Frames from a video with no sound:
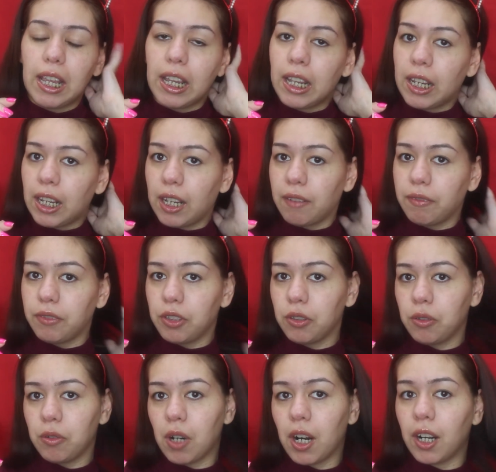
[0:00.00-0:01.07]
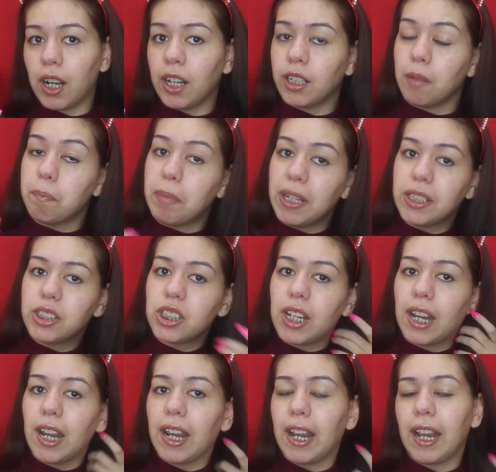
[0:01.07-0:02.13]
if you are on a
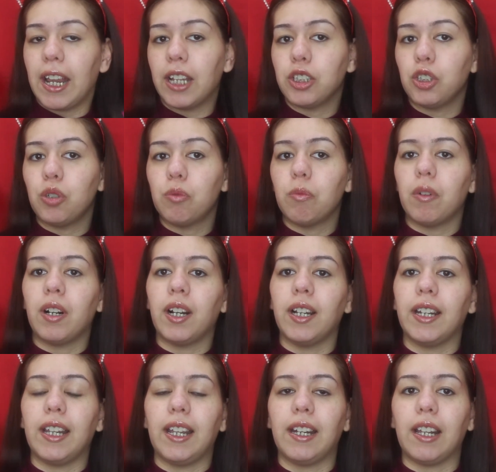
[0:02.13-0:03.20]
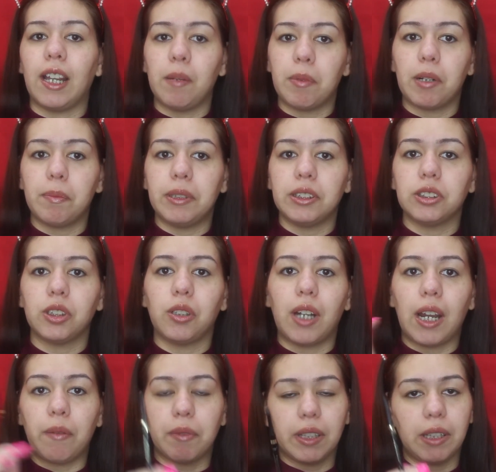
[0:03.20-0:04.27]
budget and you want an eyebrow pencil,
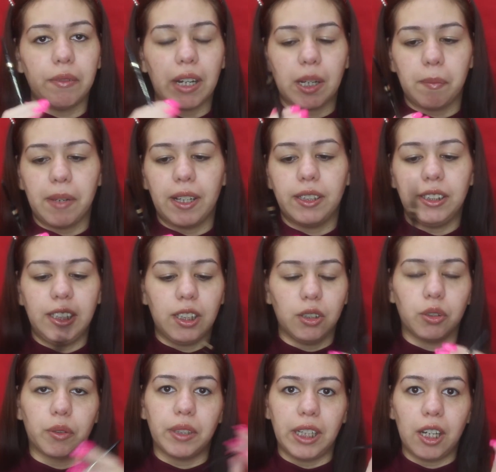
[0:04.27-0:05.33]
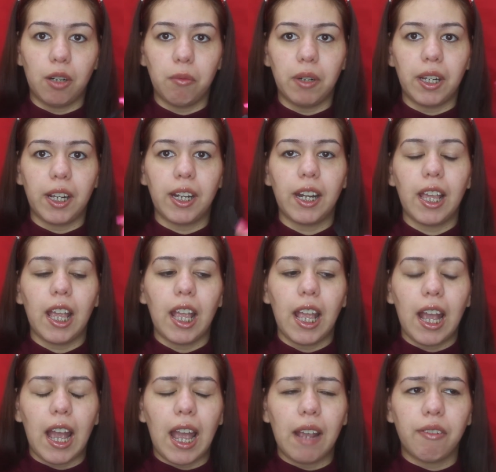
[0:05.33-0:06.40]
I really recommend the L'Oreal one.
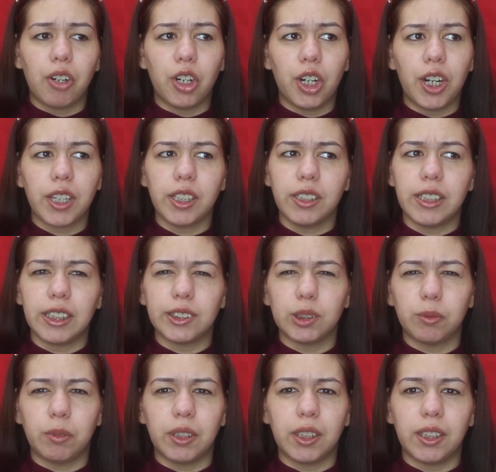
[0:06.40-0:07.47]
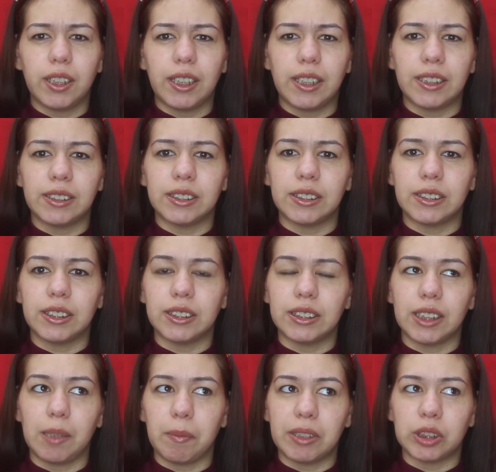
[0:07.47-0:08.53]
I've heard the next one is the
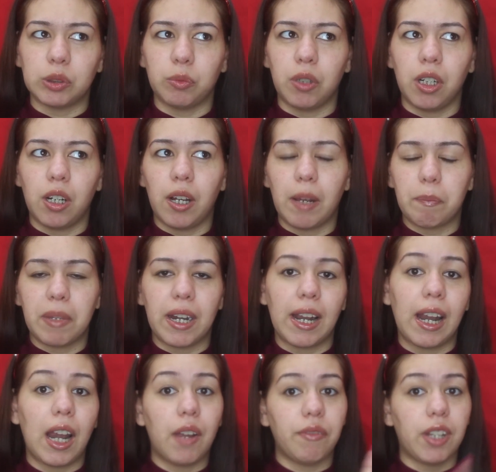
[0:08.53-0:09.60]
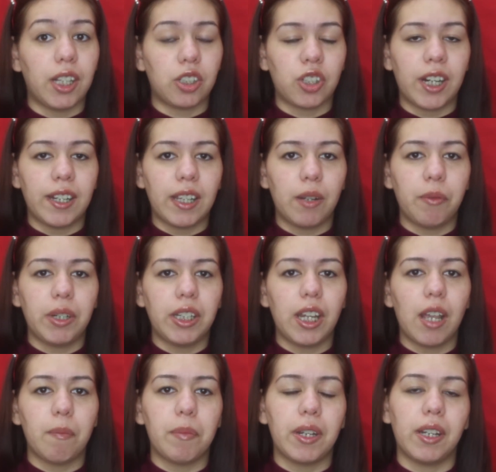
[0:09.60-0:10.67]
same as well, but I have not tried that one
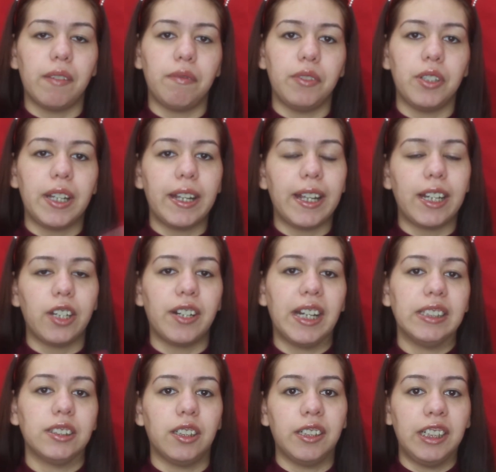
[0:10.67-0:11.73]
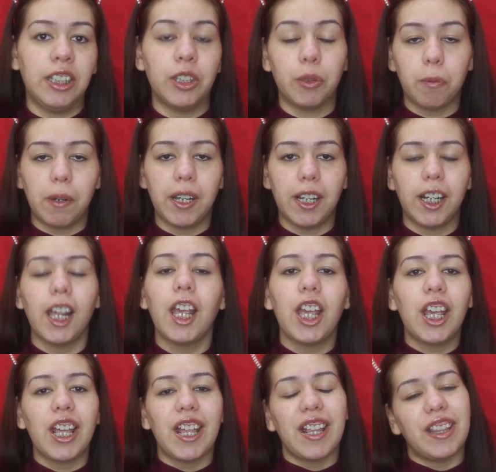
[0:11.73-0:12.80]
yet. But if you can get your hands on either one,
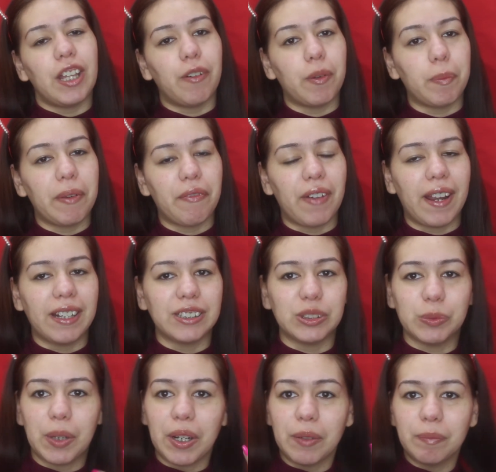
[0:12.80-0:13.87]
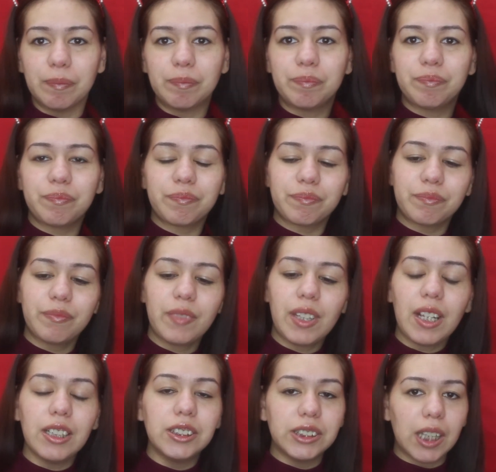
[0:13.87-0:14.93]
that would be fine as well.
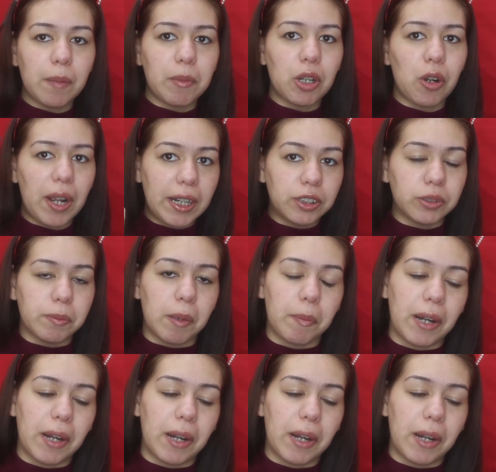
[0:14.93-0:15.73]
So I'm gonna go ahead and do my